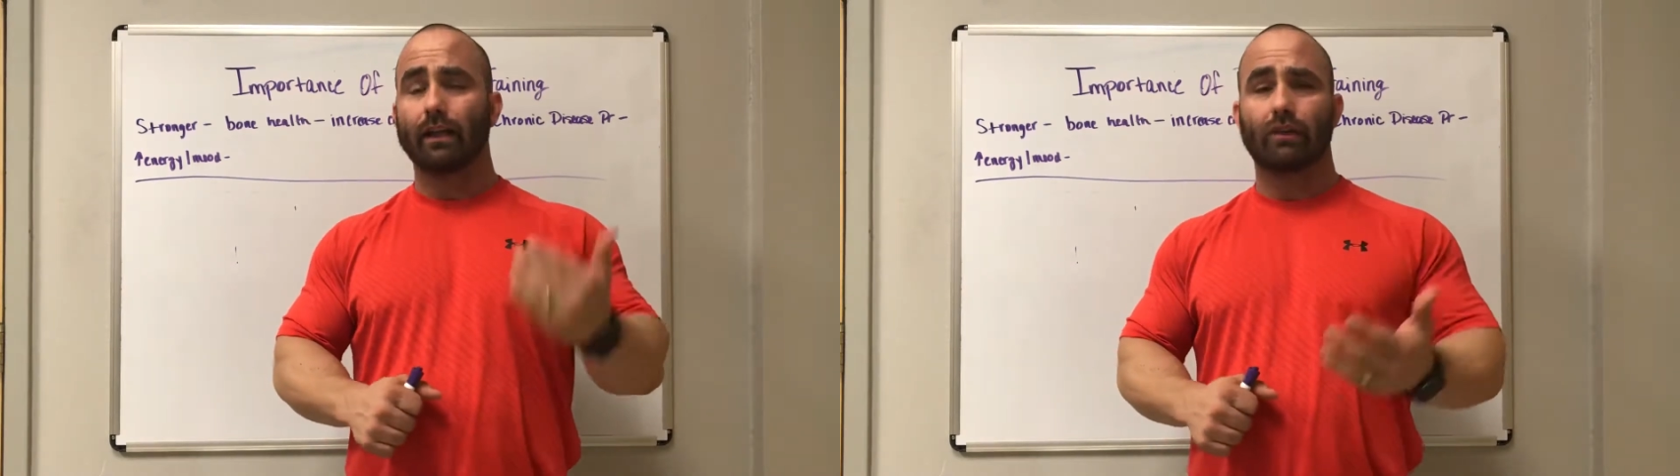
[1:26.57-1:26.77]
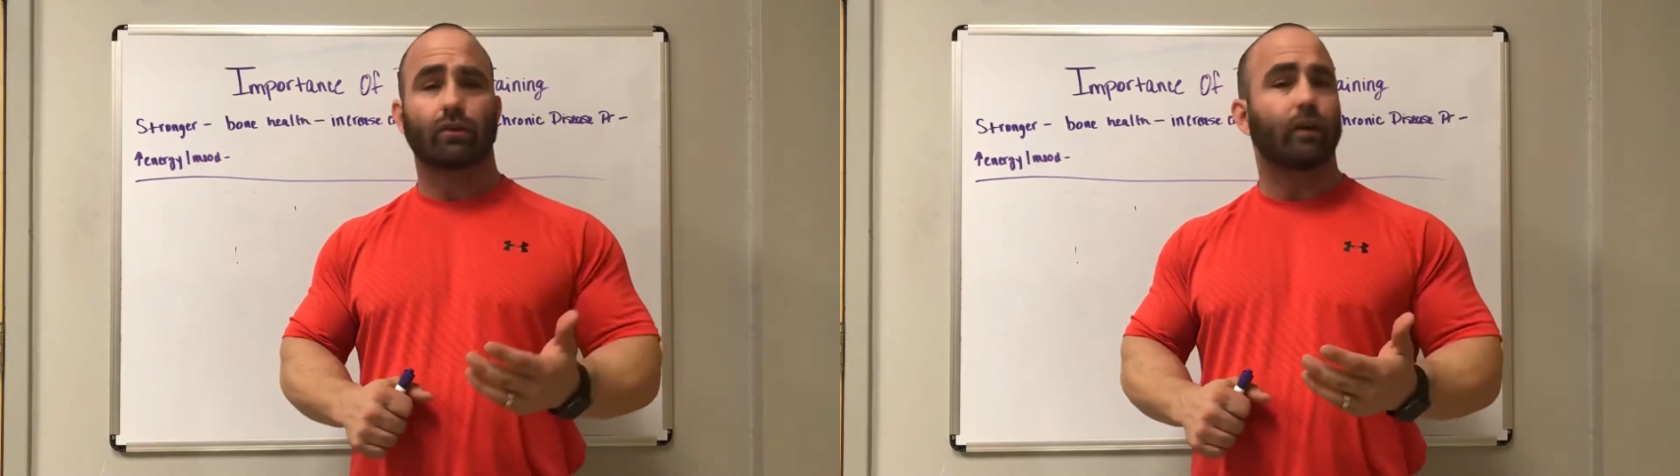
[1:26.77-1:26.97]

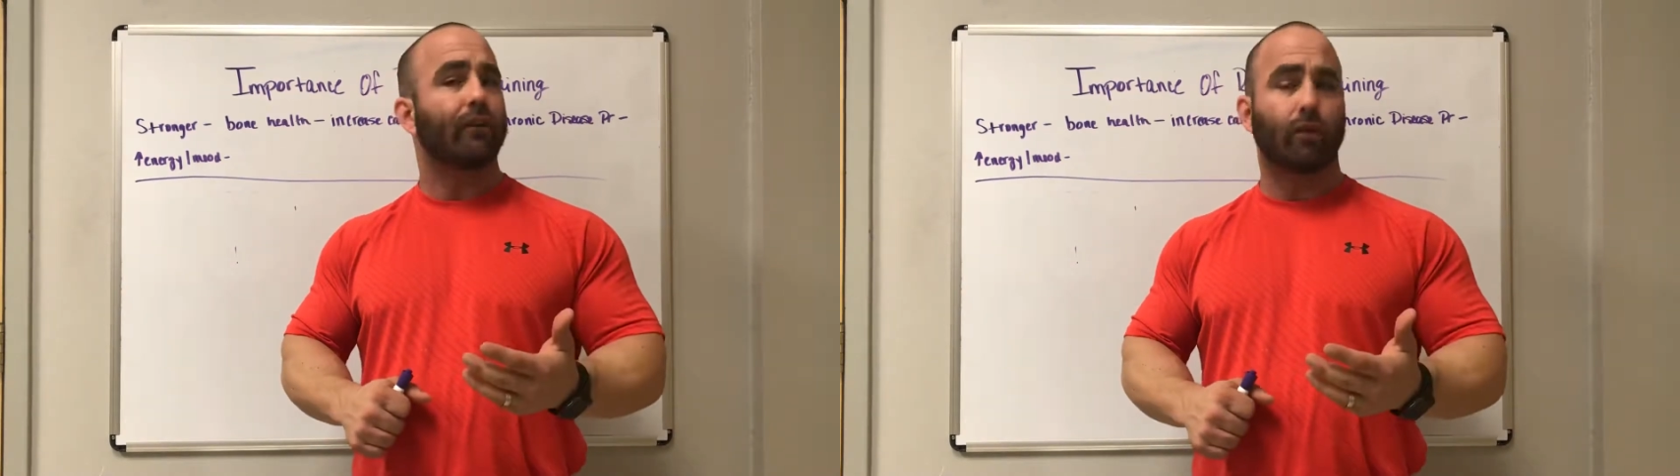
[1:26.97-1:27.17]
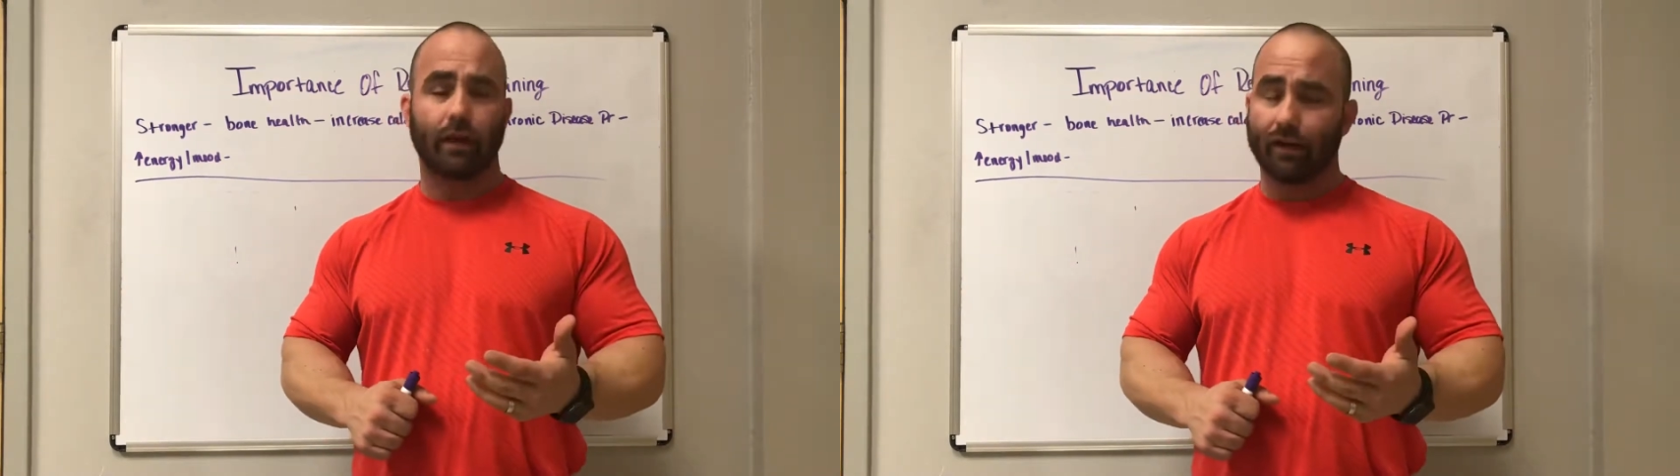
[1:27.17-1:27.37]
least 3 to
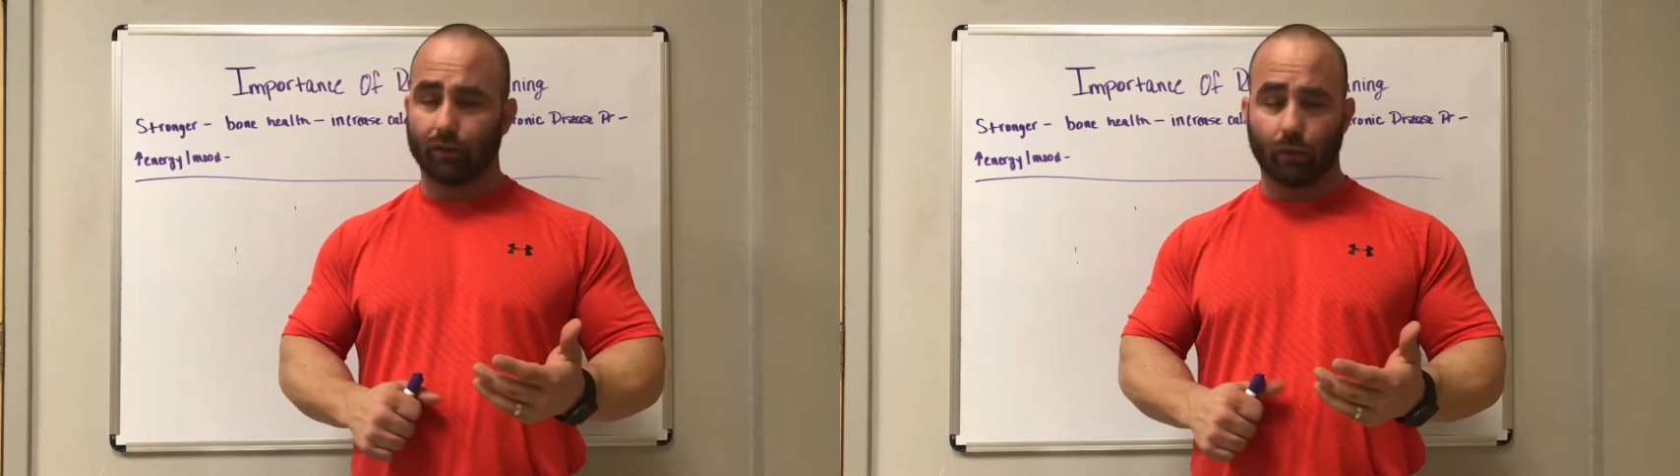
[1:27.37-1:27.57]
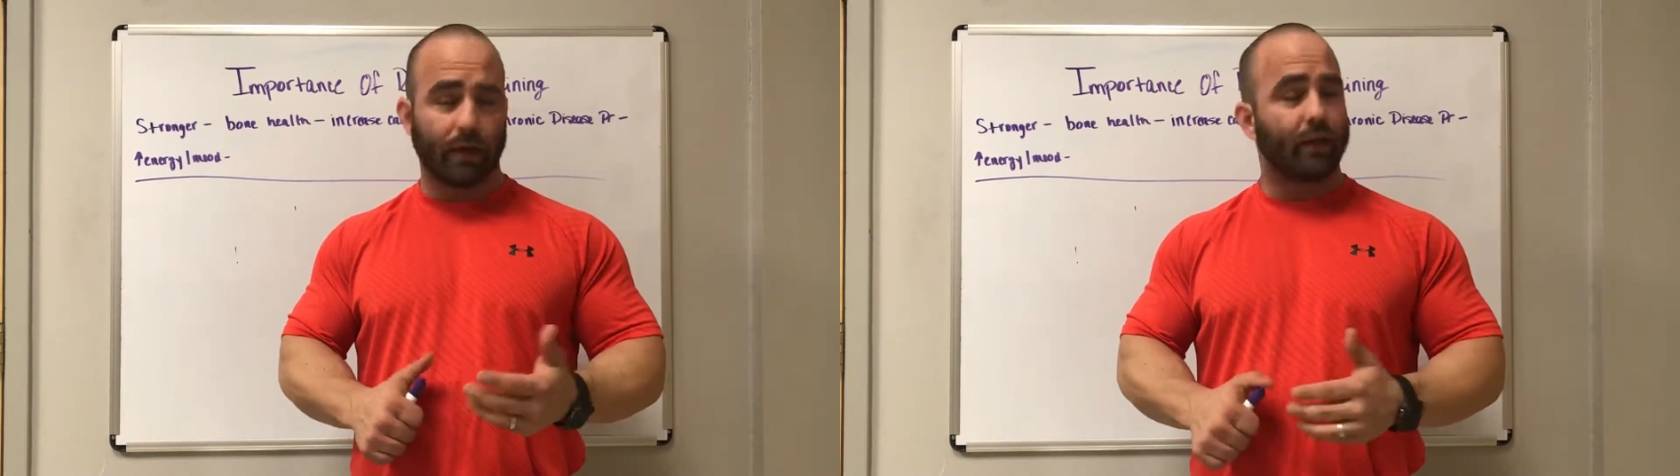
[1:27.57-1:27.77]
4 days
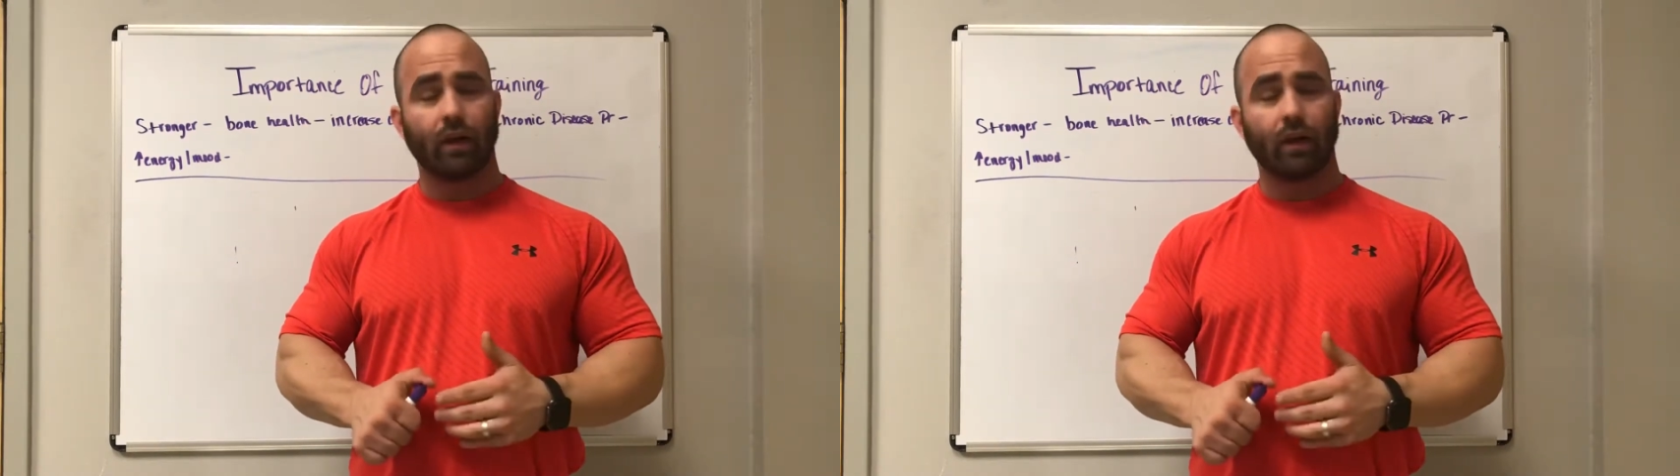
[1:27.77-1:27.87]
a week,